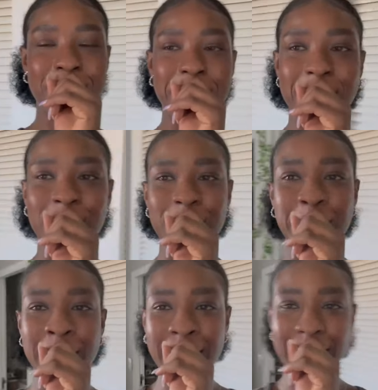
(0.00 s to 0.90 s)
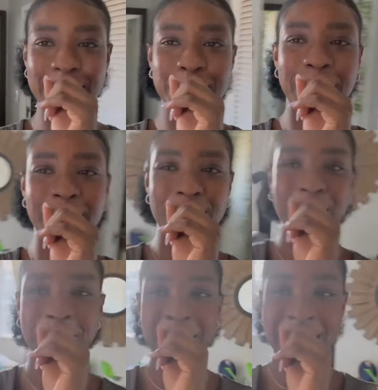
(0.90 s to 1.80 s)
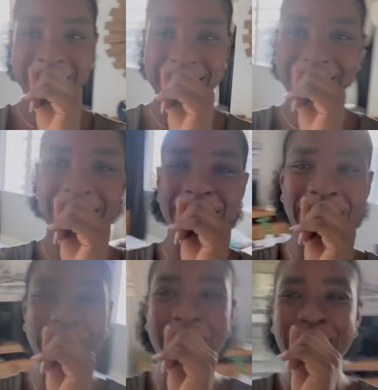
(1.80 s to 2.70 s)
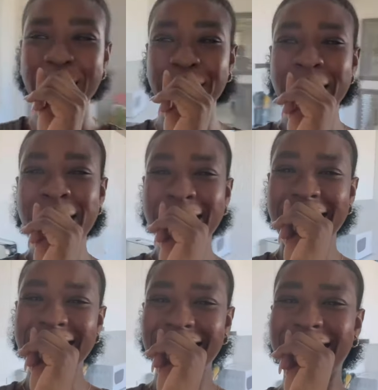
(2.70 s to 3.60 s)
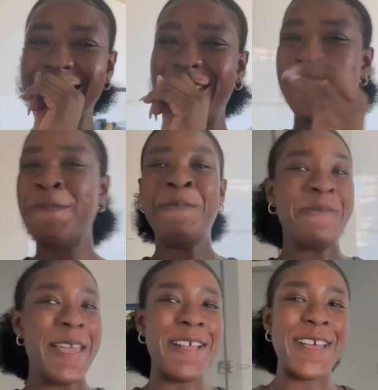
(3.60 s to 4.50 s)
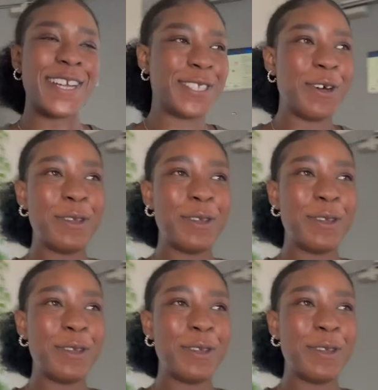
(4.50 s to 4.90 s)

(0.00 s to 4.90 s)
my bedroom, there's the bathroom, there's the view, there's the kitchen, and that is the whole